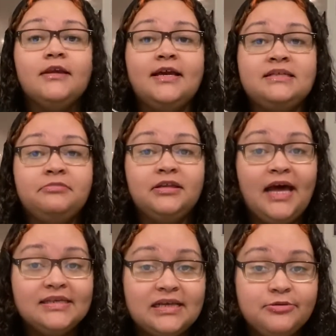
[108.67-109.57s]
except the
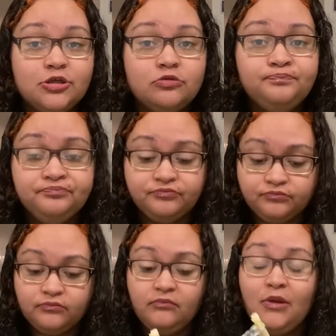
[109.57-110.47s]
last episode
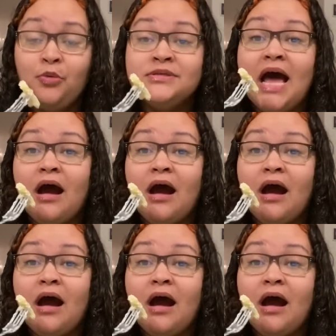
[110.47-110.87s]
was an